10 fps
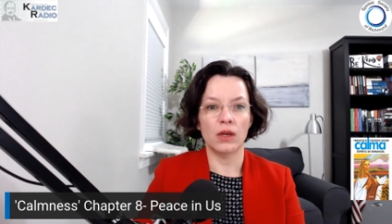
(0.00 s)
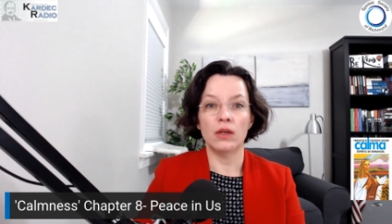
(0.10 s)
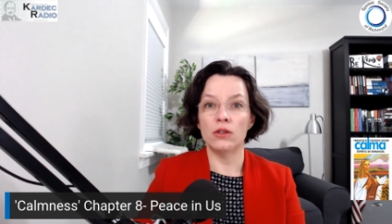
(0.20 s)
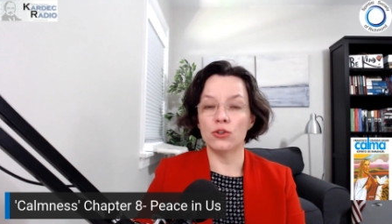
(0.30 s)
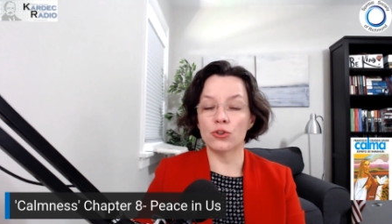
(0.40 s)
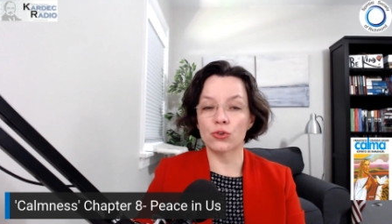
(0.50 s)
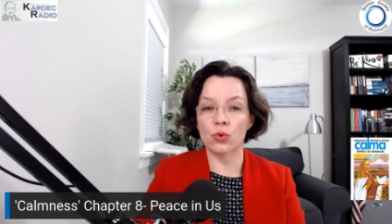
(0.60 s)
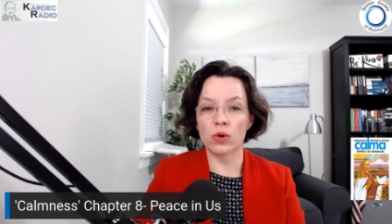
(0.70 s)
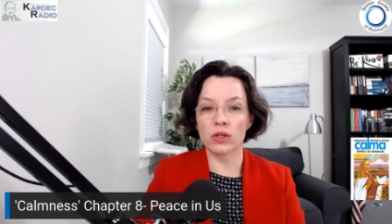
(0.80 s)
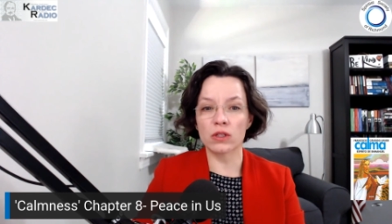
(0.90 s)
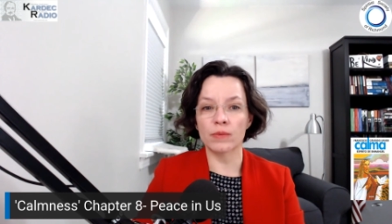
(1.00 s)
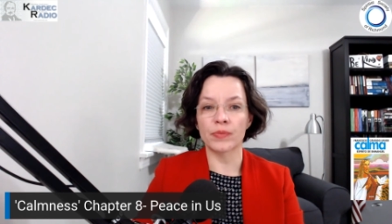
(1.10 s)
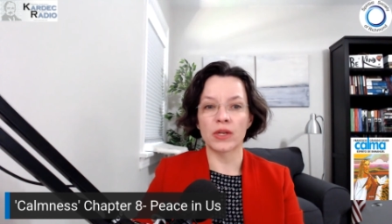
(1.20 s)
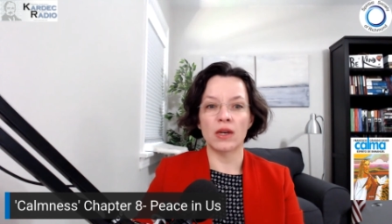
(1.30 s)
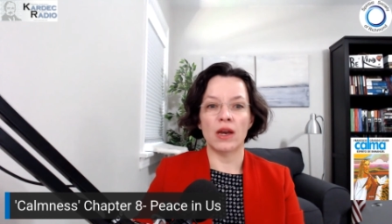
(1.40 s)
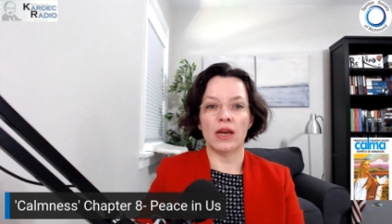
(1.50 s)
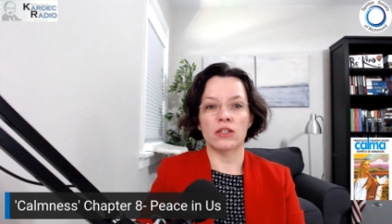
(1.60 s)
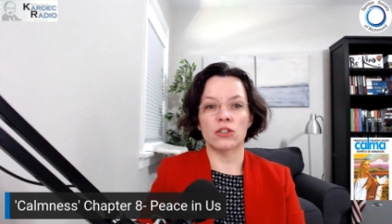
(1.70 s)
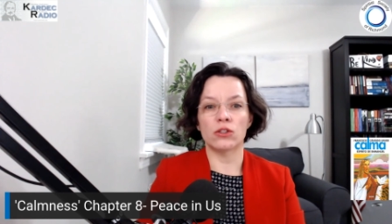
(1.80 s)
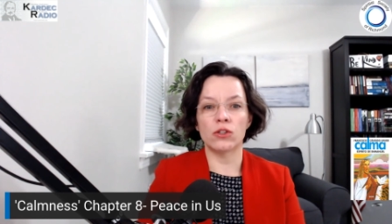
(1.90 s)
In short,
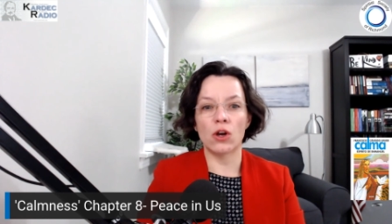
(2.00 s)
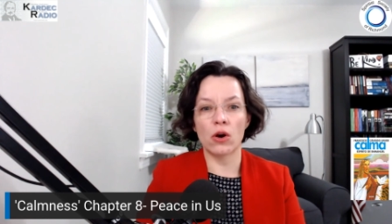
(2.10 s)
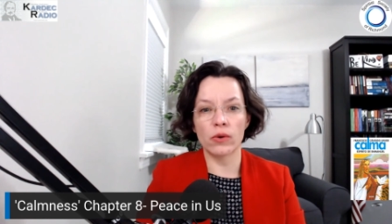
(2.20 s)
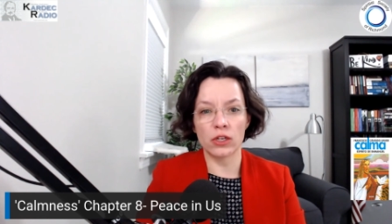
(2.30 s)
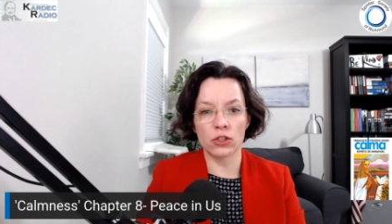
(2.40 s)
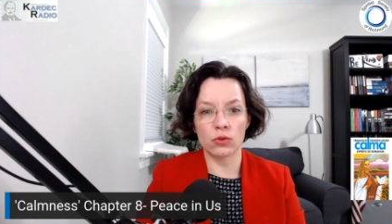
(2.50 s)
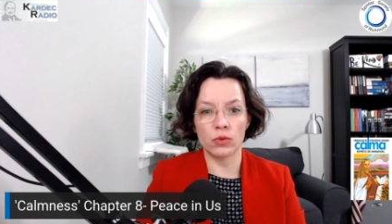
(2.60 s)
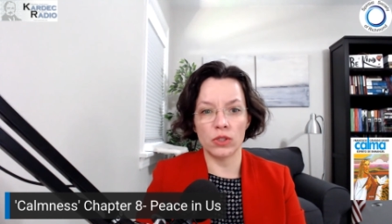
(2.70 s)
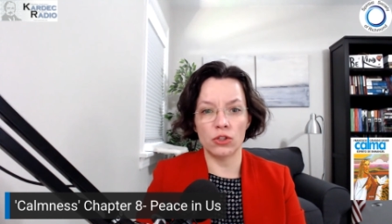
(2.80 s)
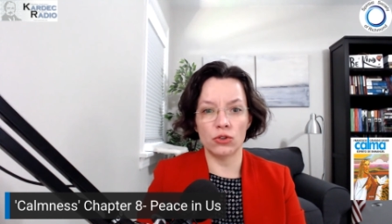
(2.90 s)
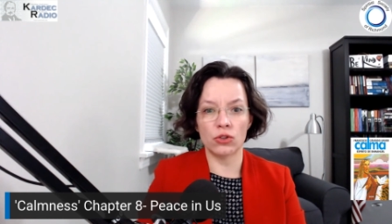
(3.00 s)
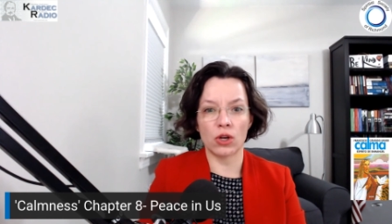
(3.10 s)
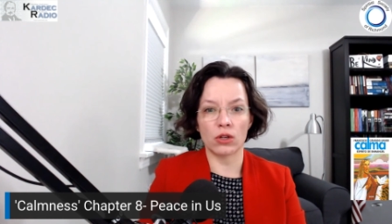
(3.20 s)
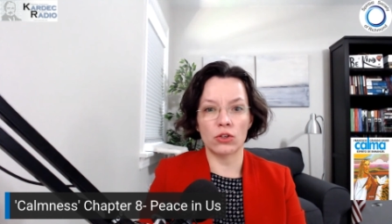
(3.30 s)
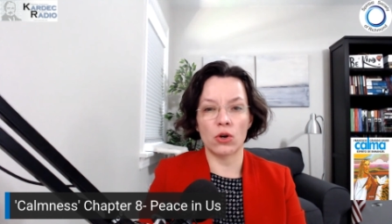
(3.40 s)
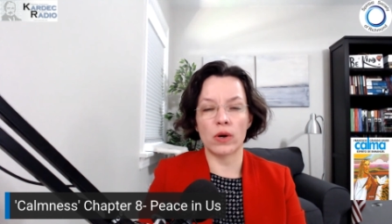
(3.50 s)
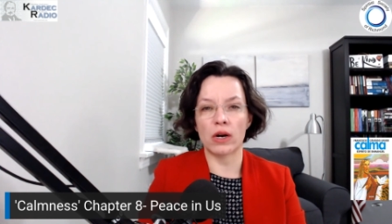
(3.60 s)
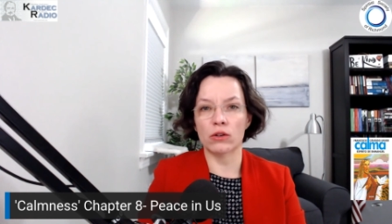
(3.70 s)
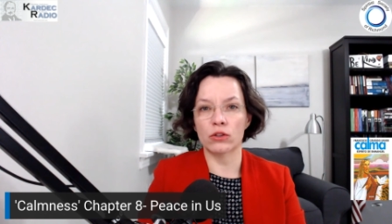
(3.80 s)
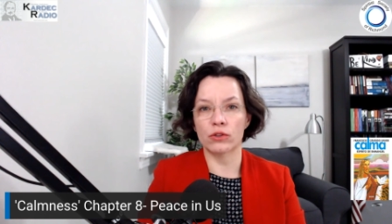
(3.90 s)
as long as we do not know
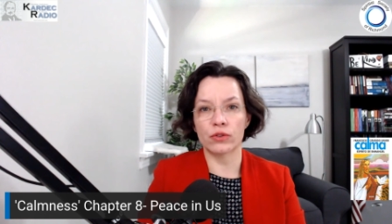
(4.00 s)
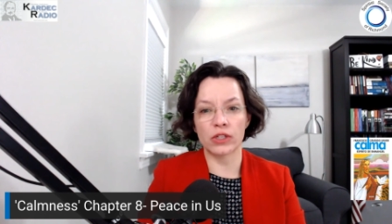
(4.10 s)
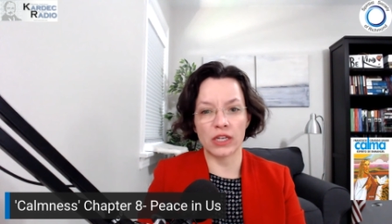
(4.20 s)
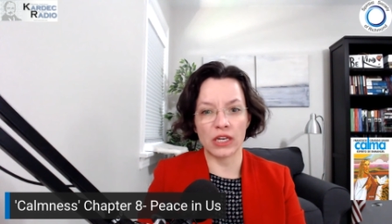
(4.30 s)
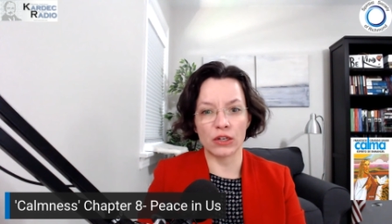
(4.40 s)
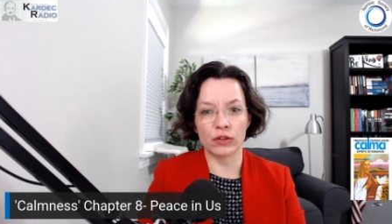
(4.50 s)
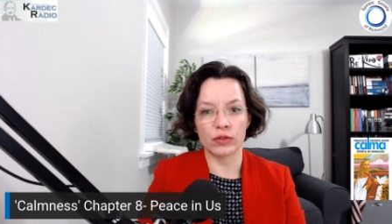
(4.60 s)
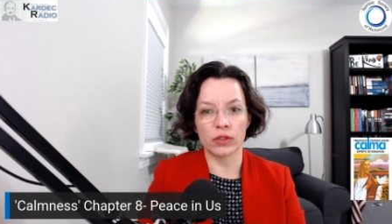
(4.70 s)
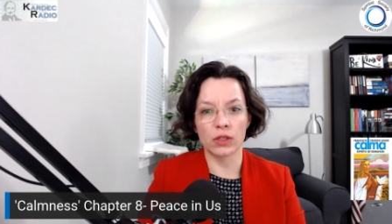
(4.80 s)
how to forgive,